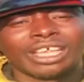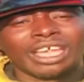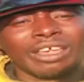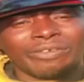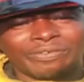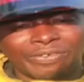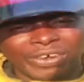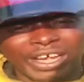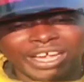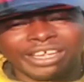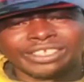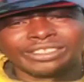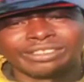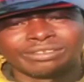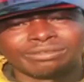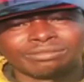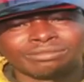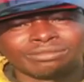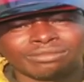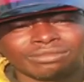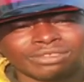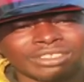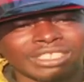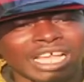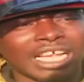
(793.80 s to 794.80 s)
I'm fine.
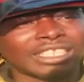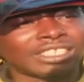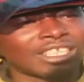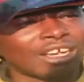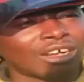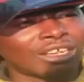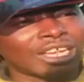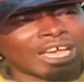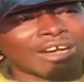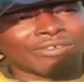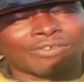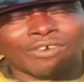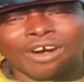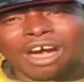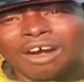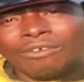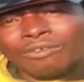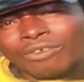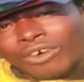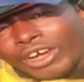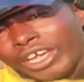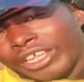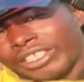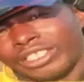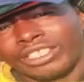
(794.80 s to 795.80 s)
I'm the owner for
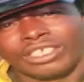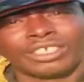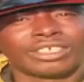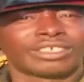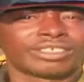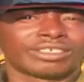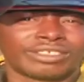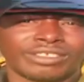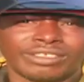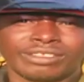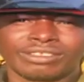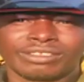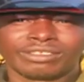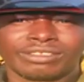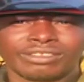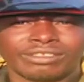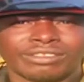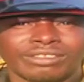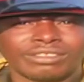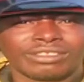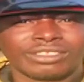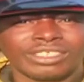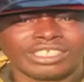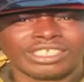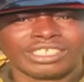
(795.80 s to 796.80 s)
avoid
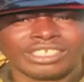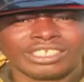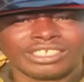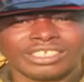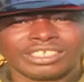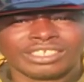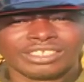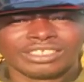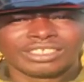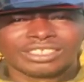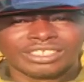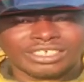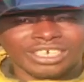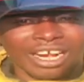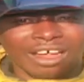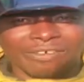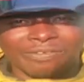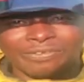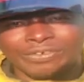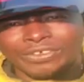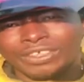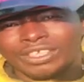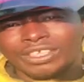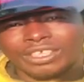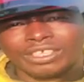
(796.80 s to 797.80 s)
the
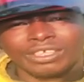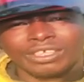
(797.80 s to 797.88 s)
traffic.